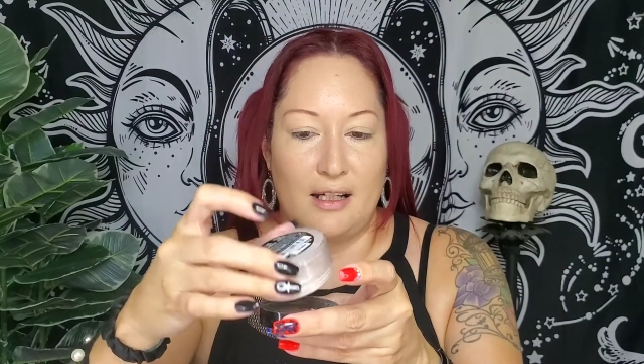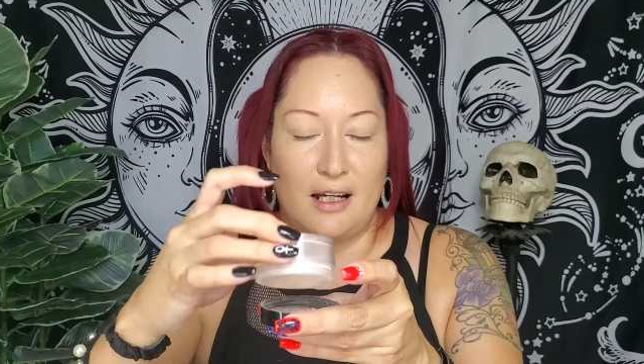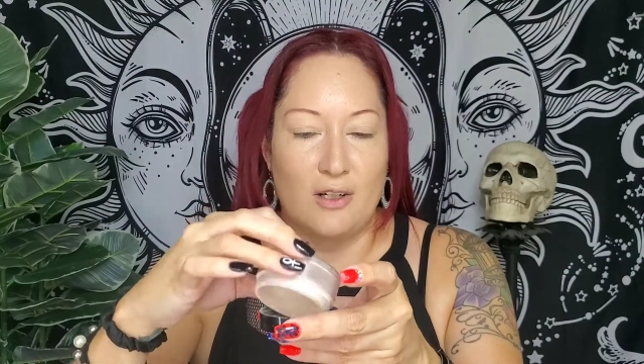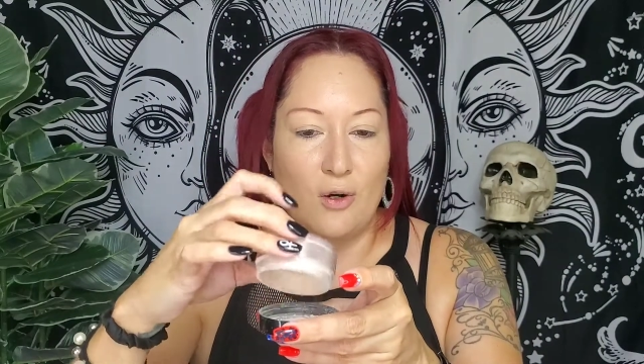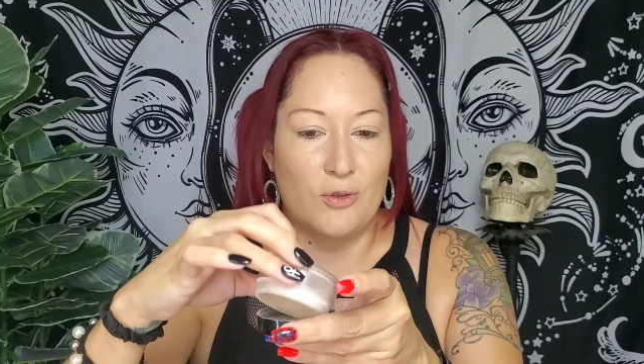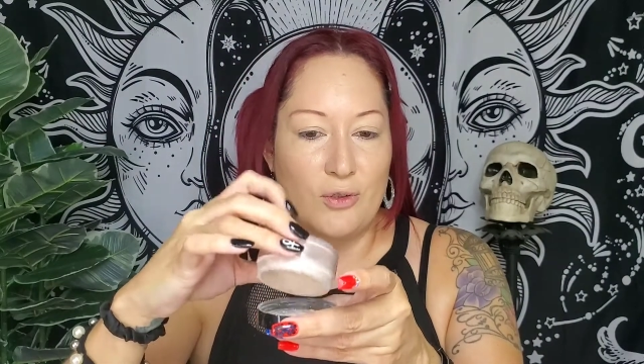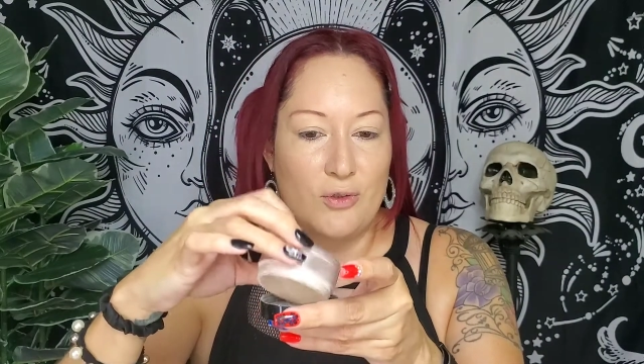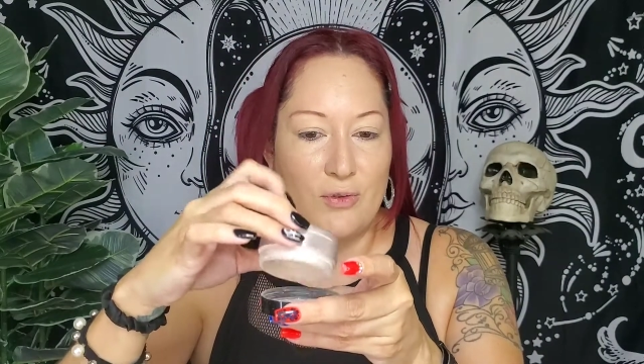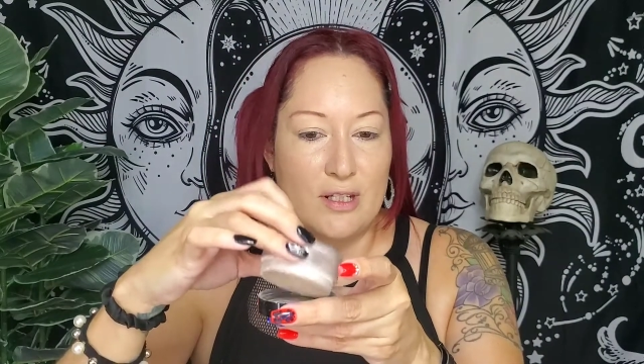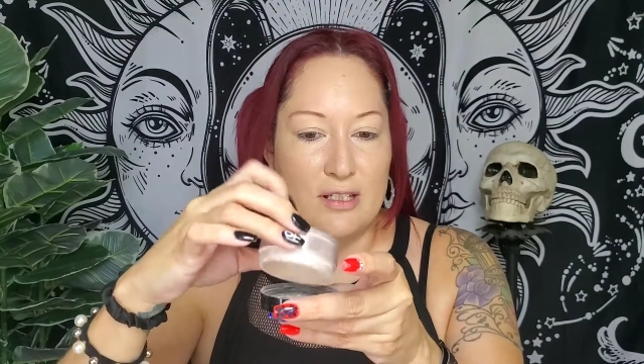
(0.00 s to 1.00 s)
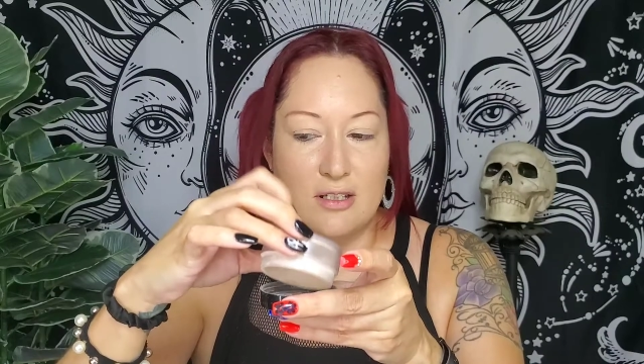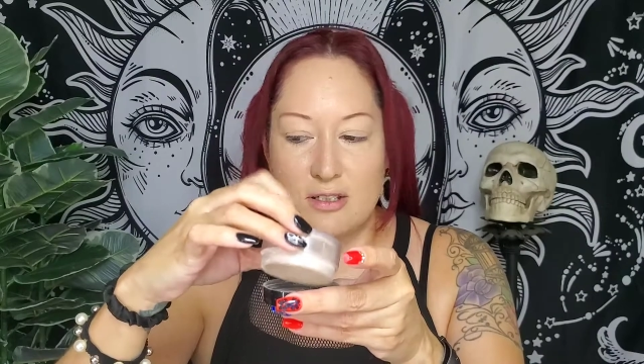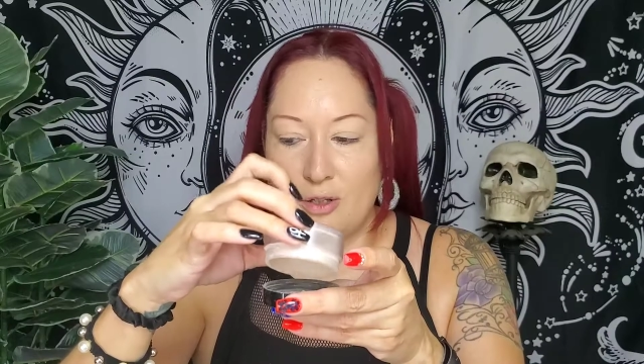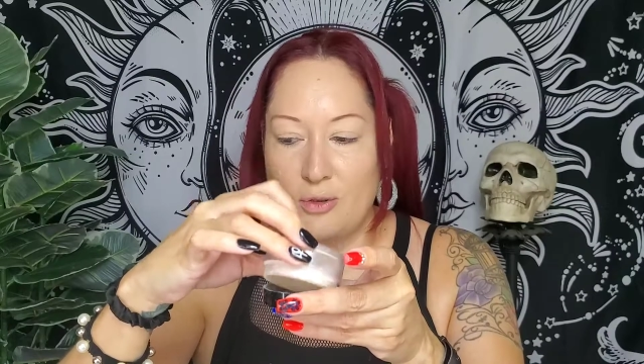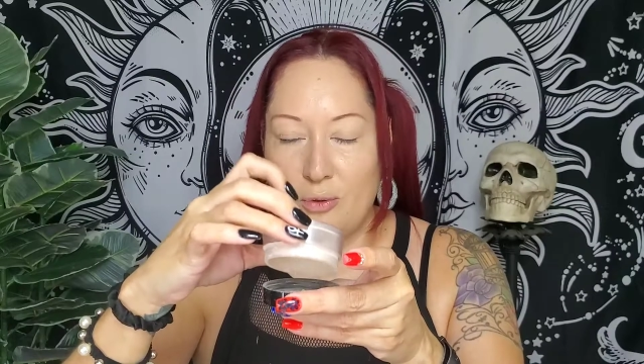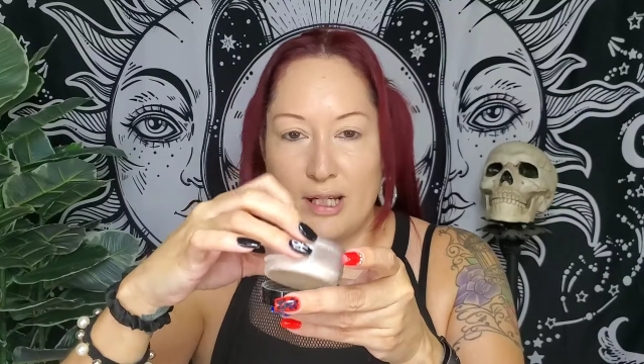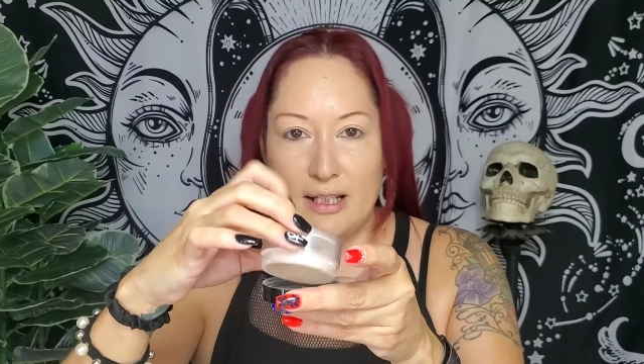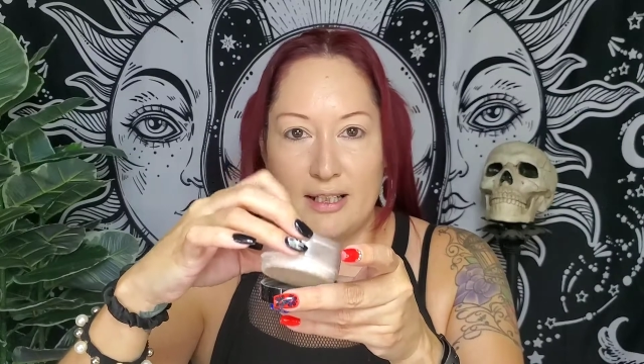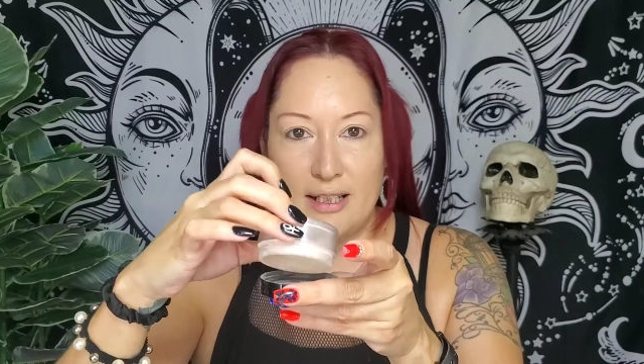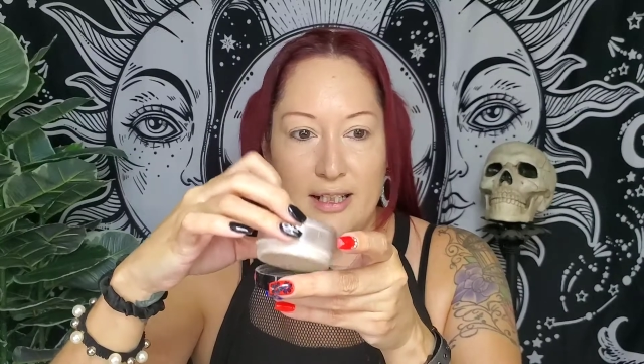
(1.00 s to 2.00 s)
I go through this so
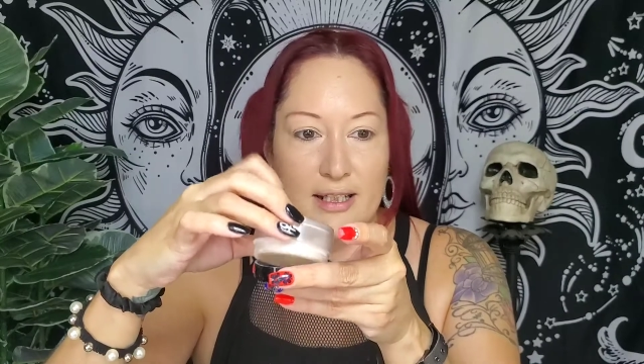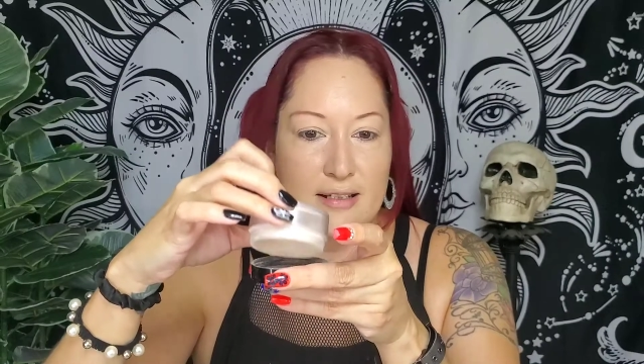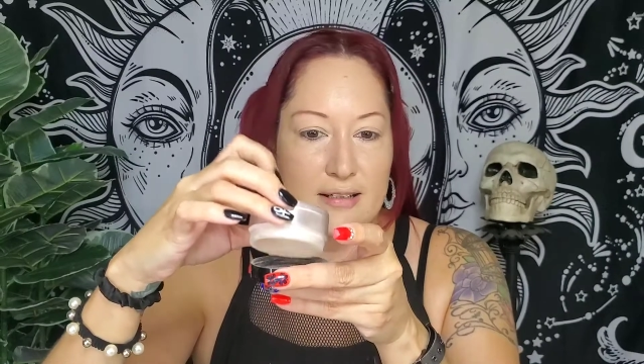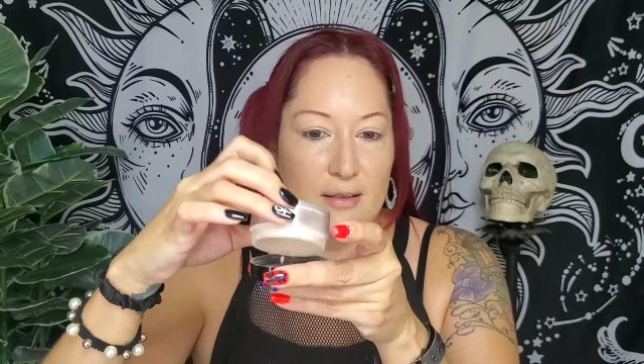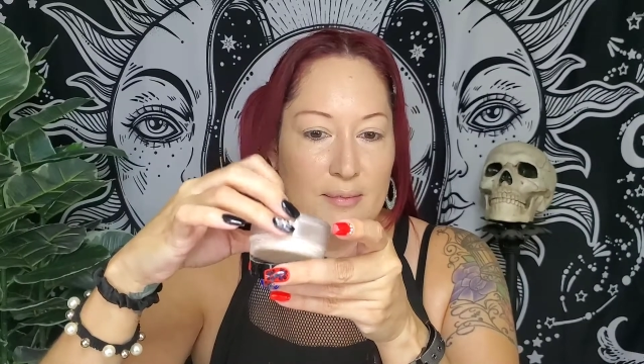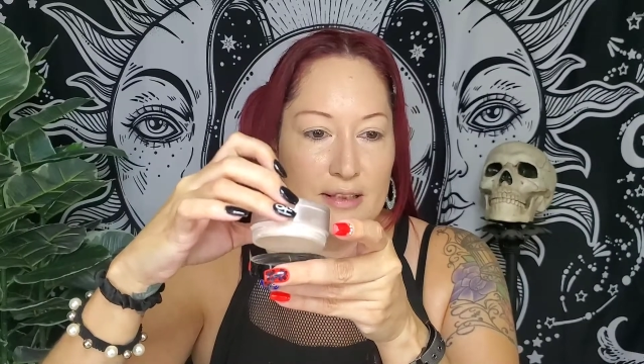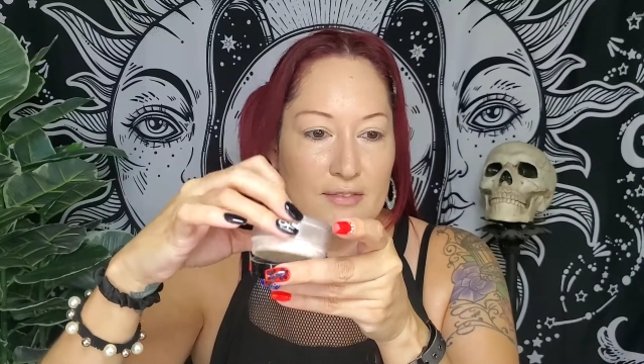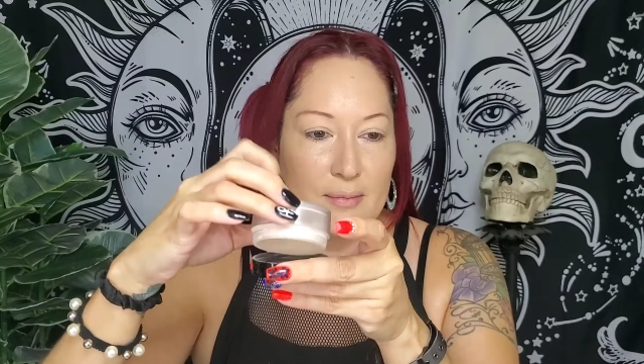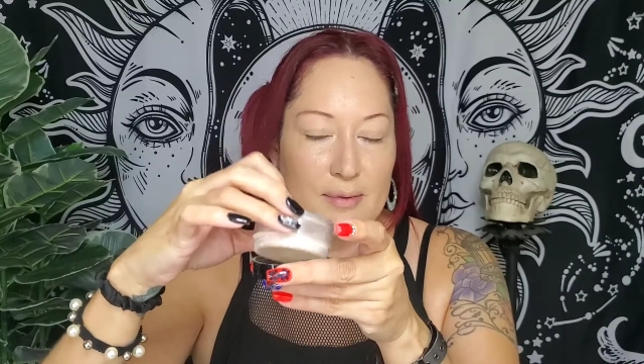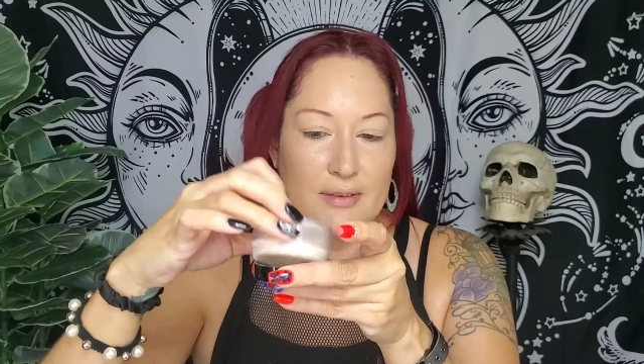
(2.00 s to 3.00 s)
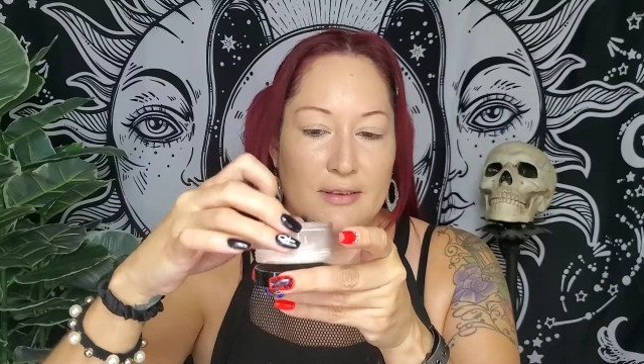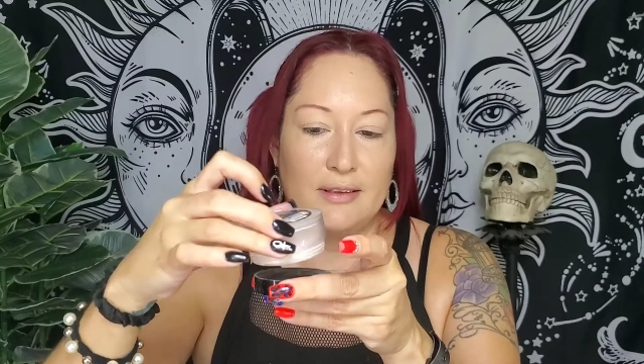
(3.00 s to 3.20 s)
quickly, it's unbelievable.